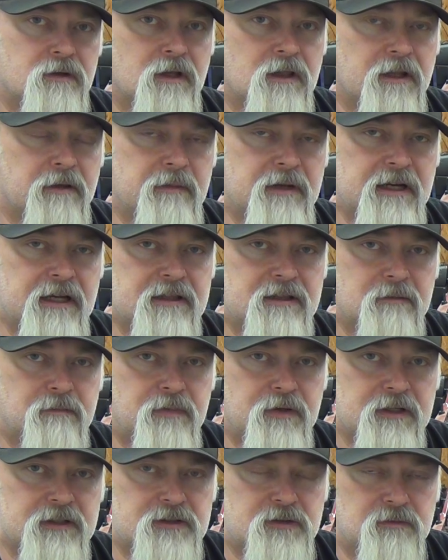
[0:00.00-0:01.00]
eliminate the
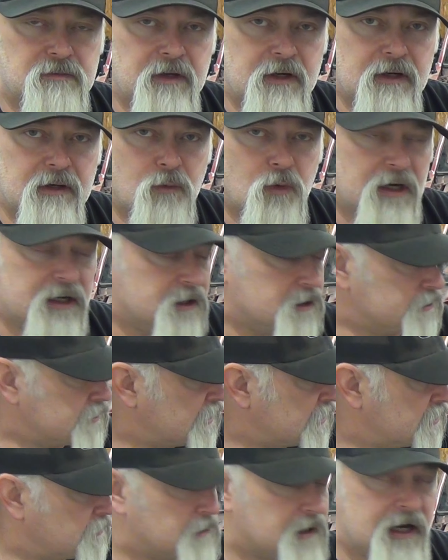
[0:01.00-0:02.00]
pinch weld
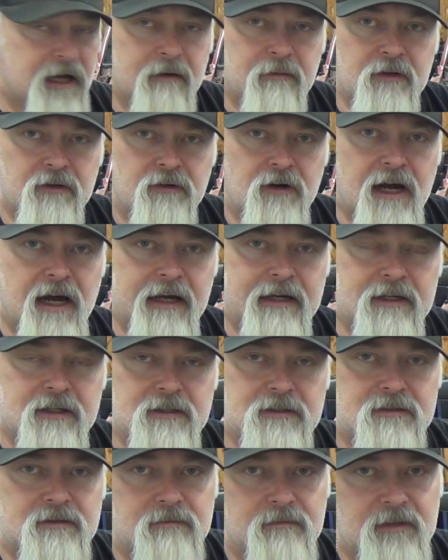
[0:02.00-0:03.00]
on the bottom of the
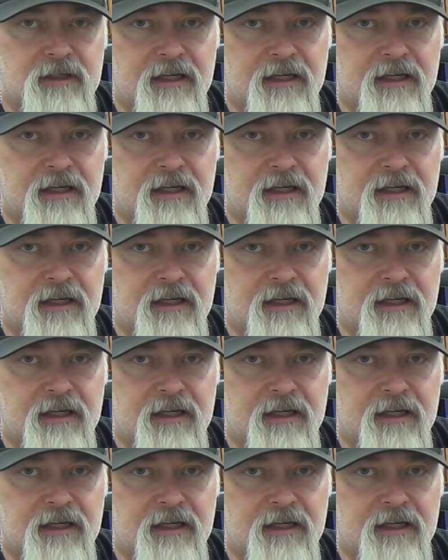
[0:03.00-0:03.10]
rockers,